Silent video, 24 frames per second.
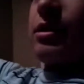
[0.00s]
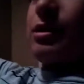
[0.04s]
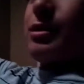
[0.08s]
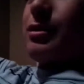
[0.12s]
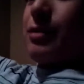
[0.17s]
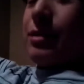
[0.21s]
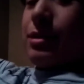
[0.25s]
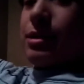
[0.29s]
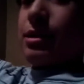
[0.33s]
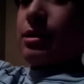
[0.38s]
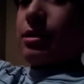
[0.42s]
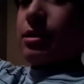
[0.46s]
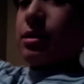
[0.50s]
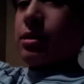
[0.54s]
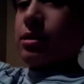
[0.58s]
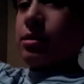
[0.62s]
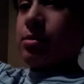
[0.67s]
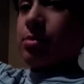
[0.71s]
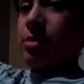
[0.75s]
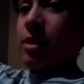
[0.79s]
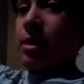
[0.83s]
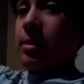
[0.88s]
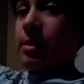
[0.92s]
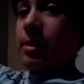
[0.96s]
this is
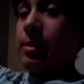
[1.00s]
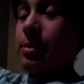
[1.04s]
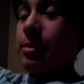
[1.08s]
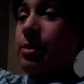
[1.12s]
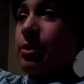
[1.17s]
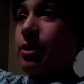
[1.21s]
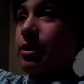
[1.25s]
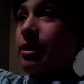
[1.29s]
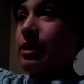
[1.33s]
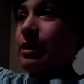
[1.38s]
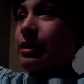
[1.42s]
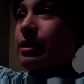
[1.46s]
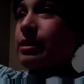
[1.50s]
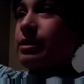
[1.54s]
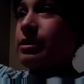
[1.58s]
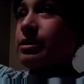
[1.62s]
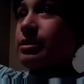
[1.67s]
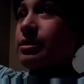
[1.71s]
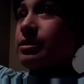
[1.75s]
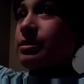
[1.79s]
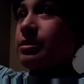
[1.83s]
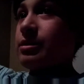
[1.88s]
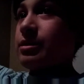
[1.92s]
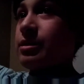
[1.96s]
probably boring
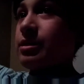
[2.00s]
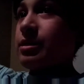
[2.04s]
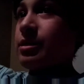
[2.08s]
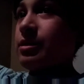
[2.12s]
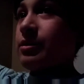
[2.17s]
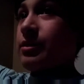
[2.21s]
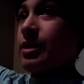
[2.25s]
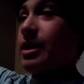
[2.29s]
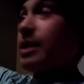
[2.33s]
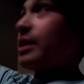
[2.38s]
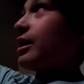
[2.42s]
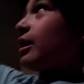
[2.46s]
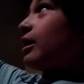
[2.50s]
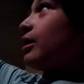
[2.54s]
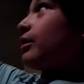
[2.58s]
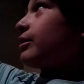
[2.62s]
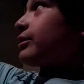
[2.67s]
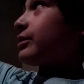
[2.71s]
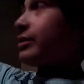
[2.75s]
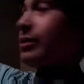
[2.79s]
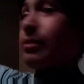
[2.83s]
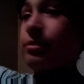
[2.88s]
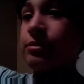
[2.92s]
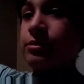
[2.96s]
right now,
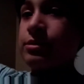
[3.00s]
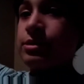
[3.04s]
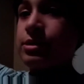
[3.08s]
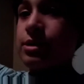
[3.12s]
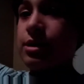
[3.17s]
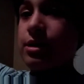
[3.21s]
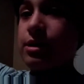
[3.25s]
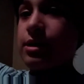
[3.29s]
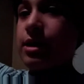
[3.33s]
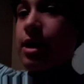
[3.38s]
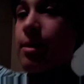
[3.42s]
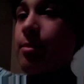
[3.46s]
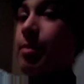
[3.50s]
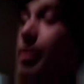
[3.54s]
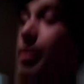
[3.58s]
so just skip.